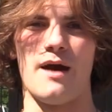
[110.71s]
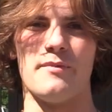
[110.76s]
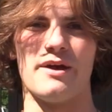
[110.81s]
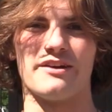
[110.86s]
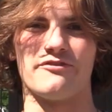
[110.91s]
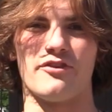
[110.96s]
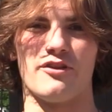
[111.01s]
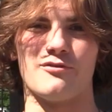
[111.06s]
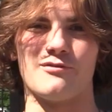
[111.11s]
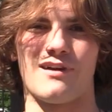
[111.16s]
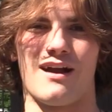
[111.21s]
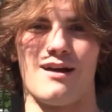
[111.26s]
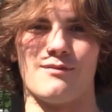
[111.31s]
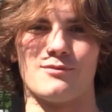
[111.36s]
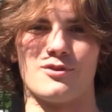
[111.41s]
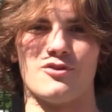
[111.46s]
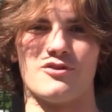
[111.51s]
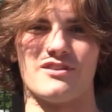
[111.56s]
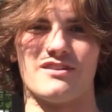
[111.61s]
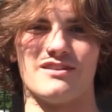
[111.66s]
I'm Hank Fleming.
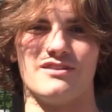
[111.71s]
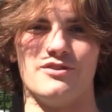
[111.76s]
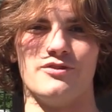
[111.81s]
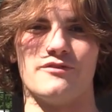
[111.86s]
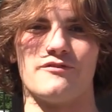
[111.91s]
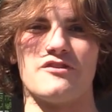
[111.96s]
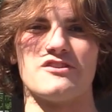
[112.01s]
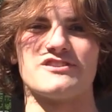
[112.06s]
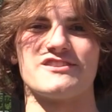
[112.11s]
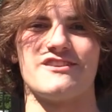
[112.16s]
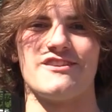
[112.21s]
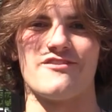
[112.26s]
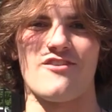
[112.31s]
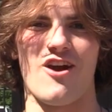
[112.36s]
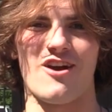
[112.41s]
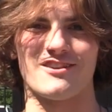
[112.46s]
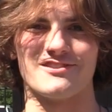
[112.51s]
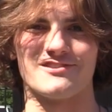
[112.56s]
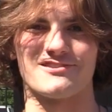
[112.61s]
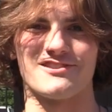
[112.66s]
I'm going to the University of
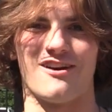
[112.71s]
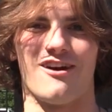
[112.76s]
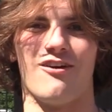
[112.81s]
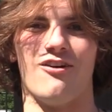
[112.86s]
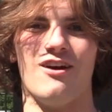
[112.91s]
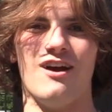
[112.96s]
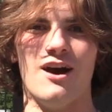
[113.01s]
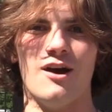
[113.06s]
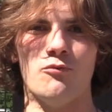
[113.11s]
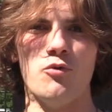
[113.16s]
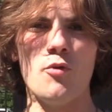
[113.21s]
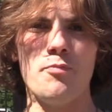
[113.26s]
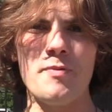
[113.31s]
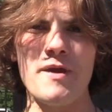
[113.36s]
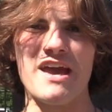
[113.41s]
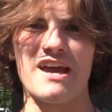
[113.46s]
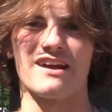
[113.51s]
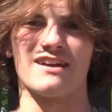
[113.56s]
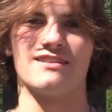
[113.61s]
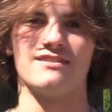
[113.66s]
Arkansas. Whoop
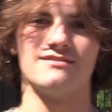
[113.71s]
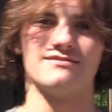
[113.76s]
it!